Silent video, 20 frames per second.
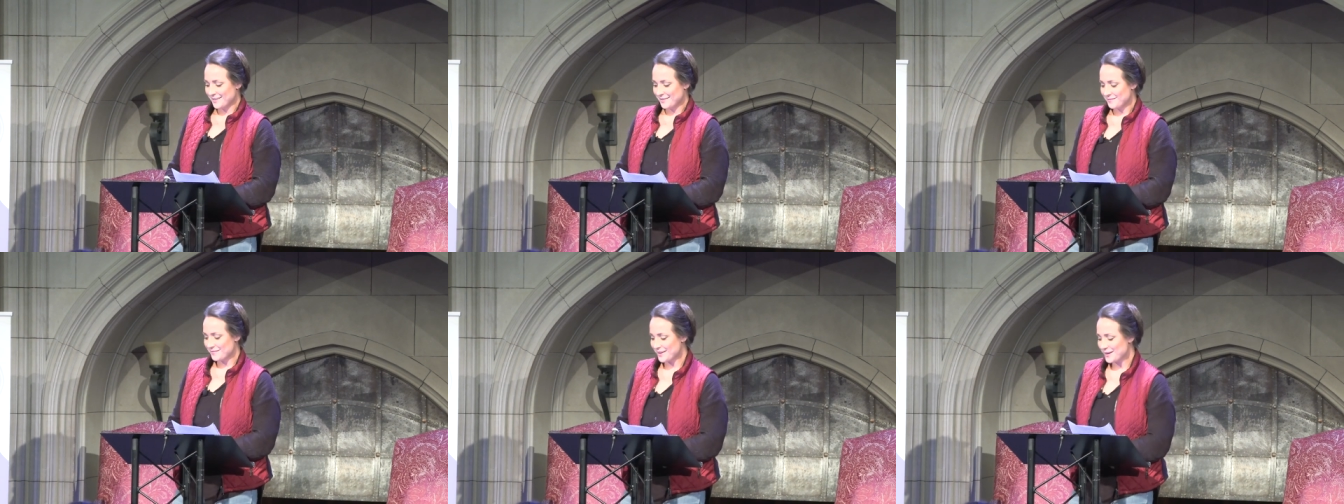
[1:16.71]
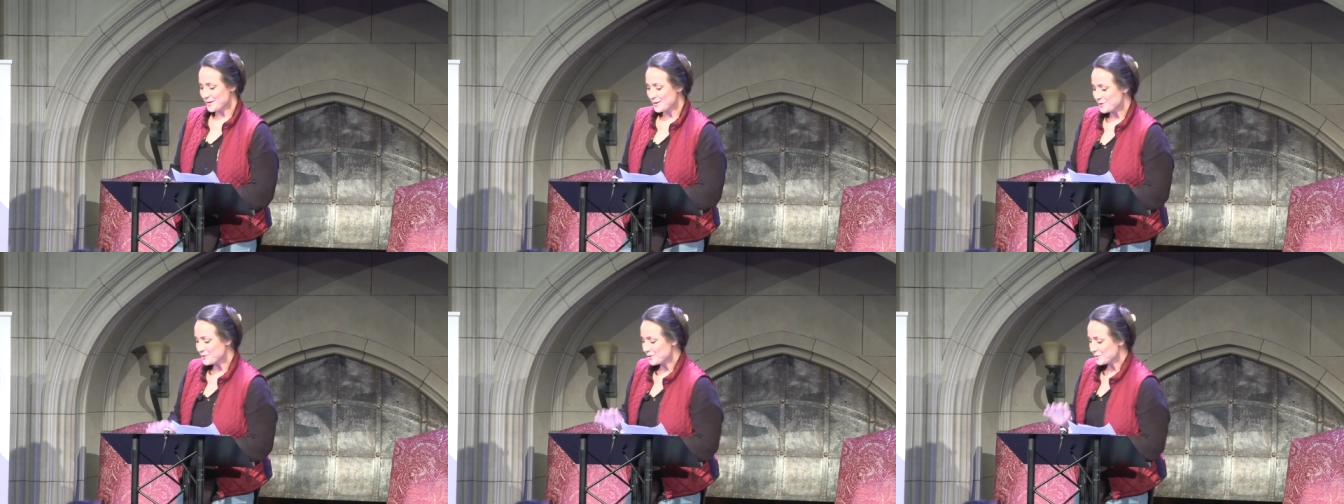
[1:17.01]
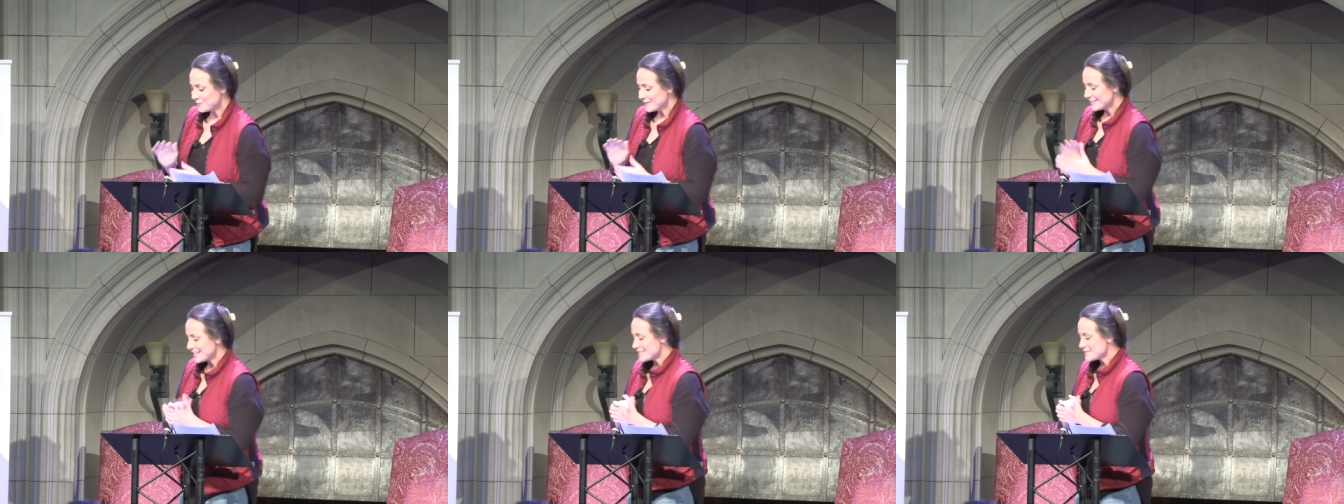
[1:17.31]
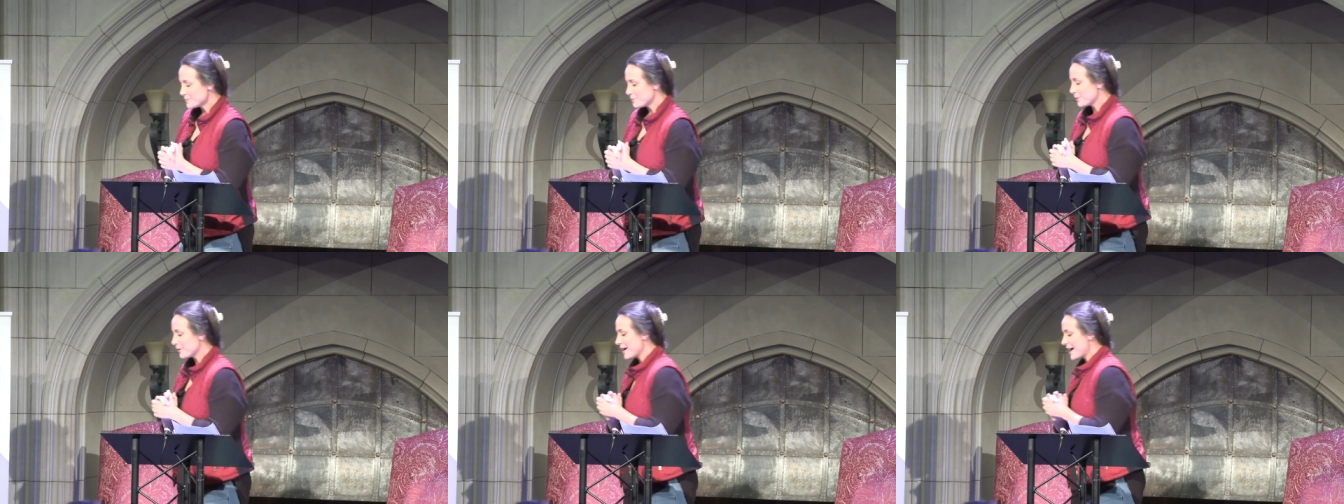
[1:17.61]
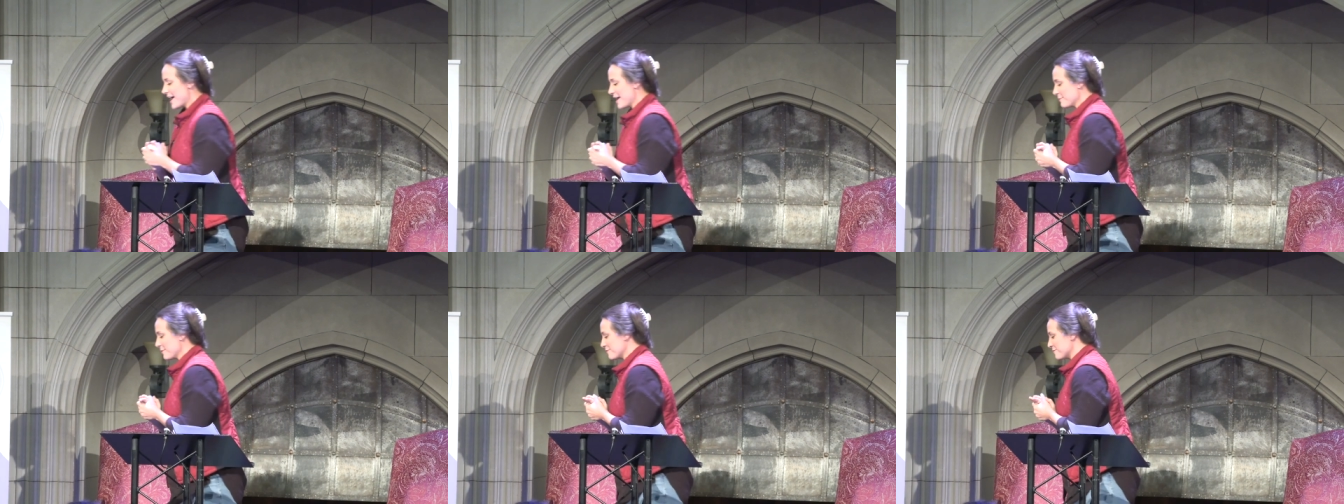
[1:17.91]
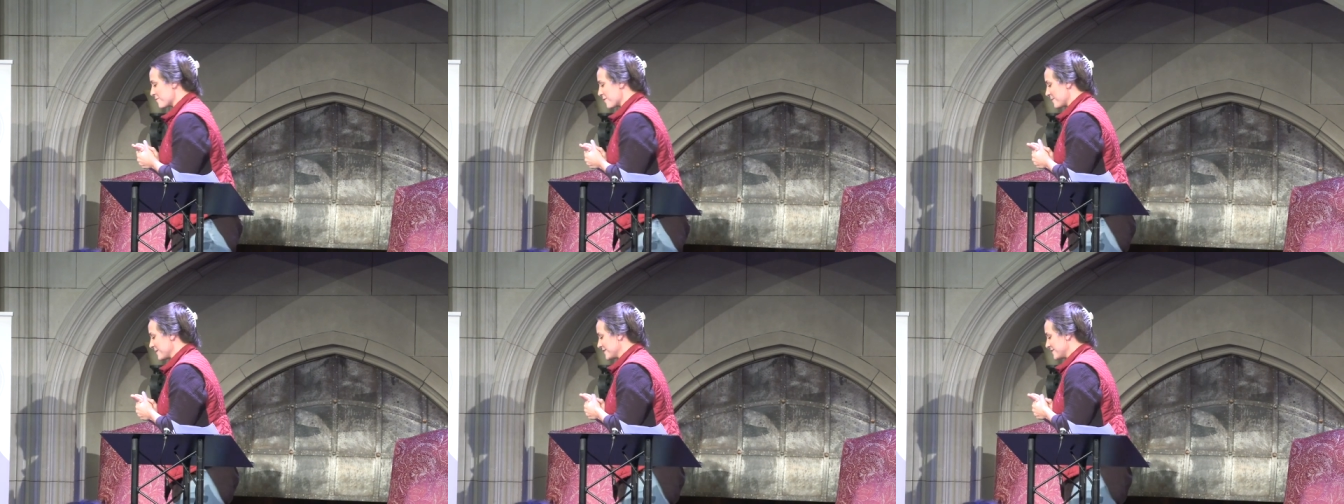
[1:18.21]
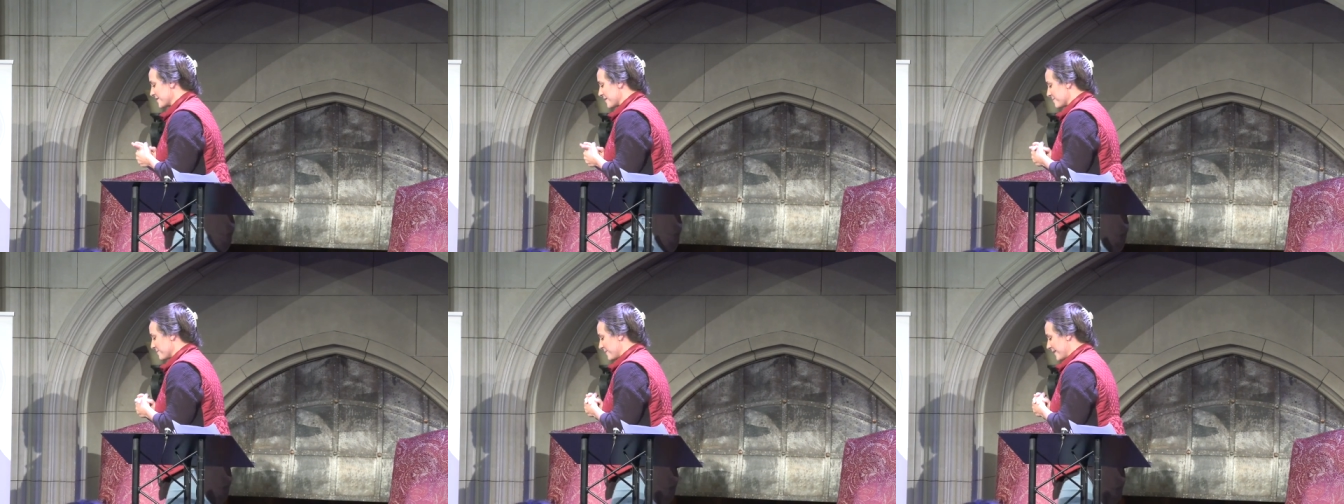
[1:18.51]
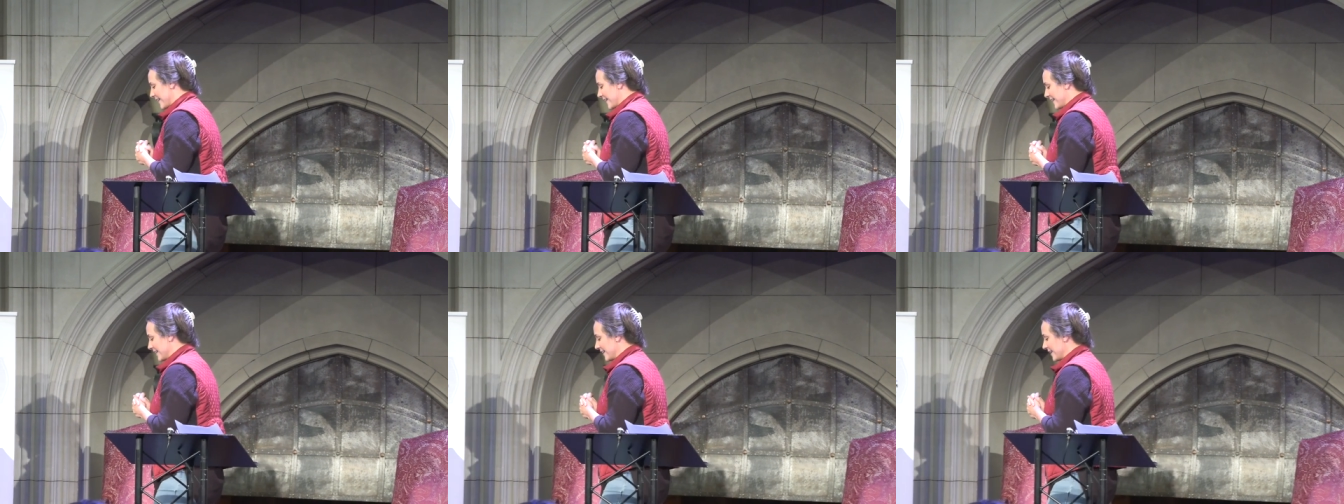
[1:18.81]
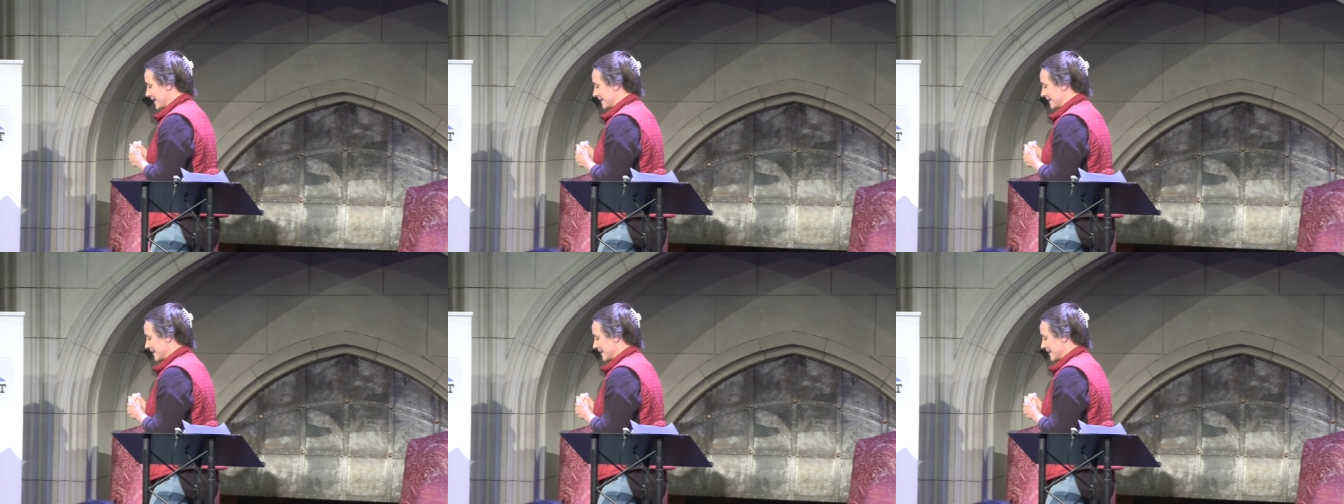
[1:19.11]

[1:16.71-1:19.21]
Very cool. But let's pray before we jump in